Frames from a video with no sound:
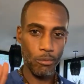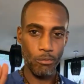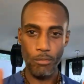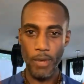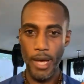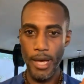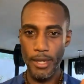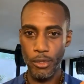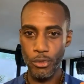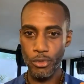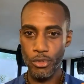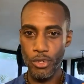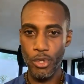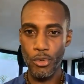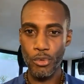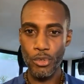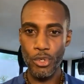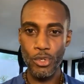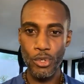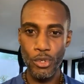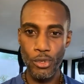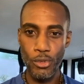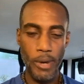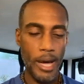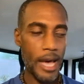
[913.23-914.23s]
don't know
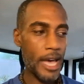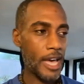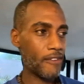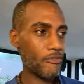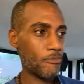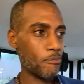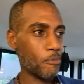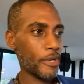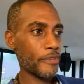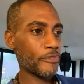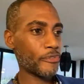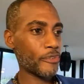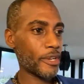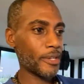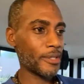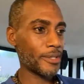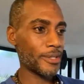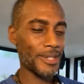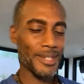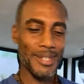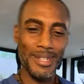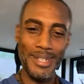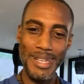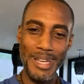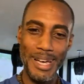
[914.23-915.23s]
you, I have a boyfriend,
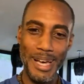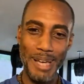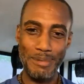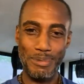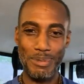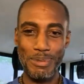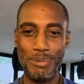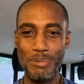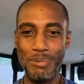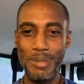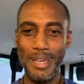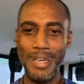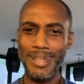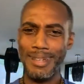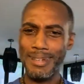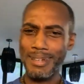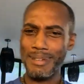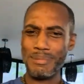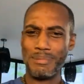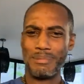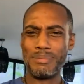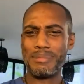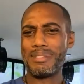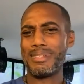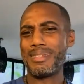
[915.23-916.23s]

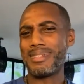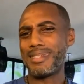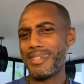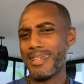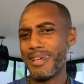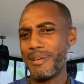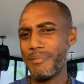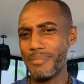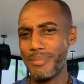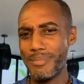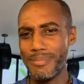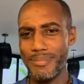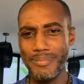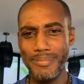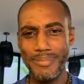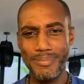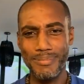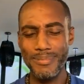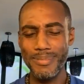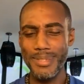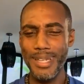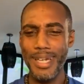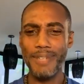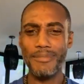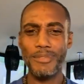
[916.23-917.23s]
I'm
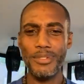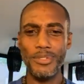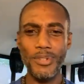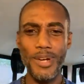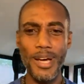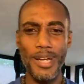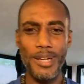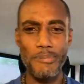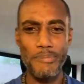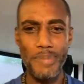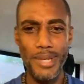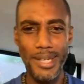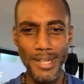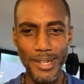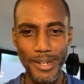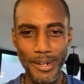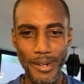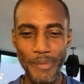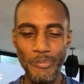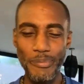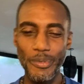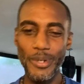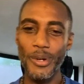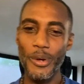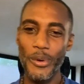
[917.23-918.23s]
not even trying to be here,
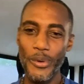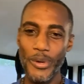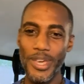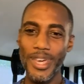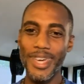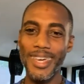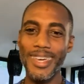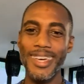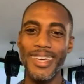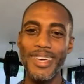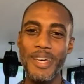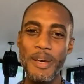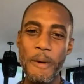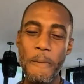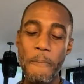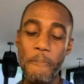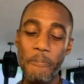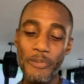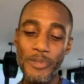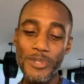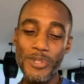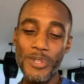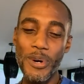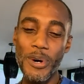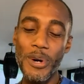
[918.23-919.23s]
but okay.
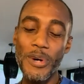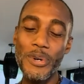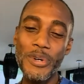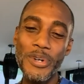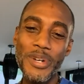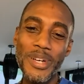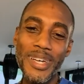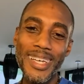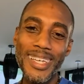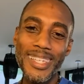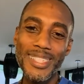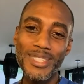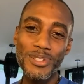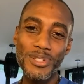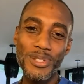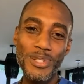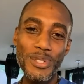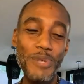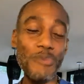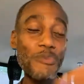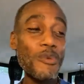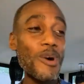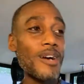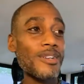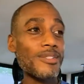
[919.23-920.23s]
So she
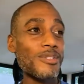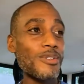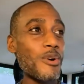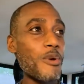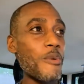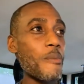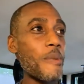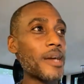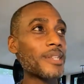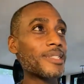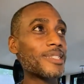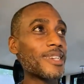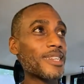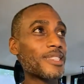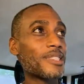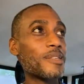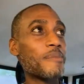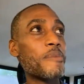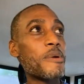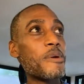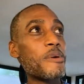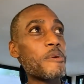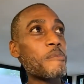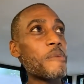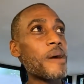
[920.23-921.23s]
walks home, I take the
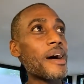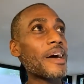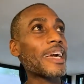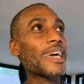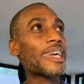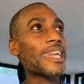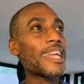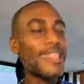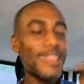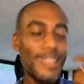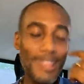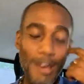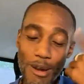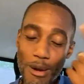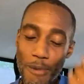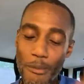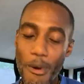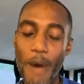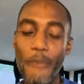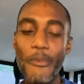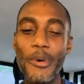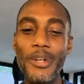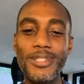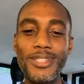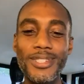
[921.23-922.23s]
motorbike, and I thought about
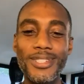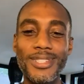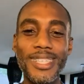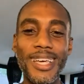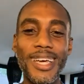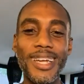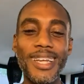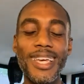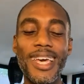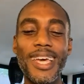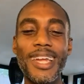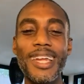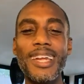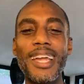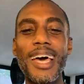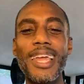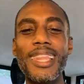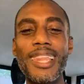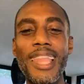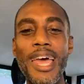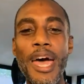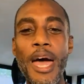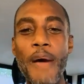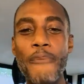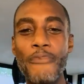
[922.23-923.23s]
what she said again, and I
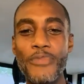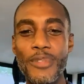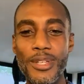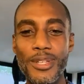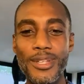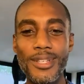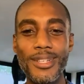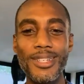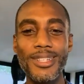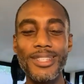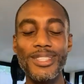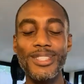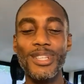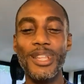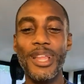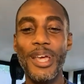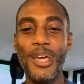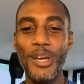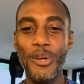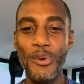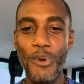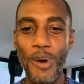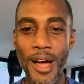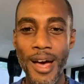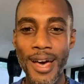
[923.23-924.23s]
laughed till I
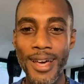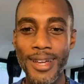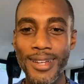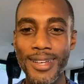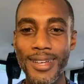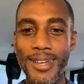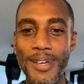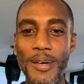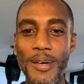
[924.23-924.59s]
cried,